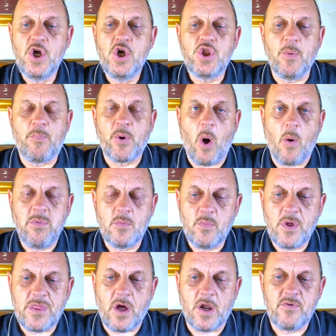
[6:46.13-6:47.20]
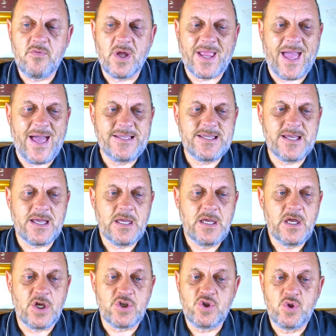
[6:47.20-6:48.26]
the problem with UNRWA Gaza
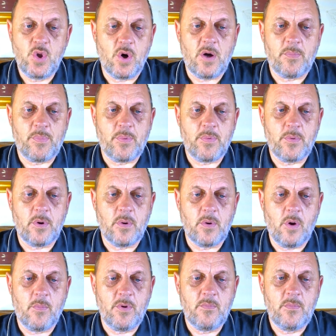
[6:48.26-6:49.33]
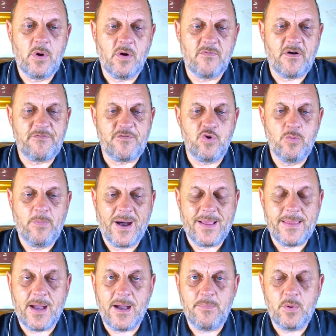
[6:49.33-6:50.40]
is not a problem of a few bad
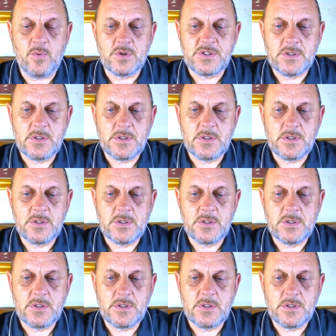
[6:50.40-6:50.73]
apples.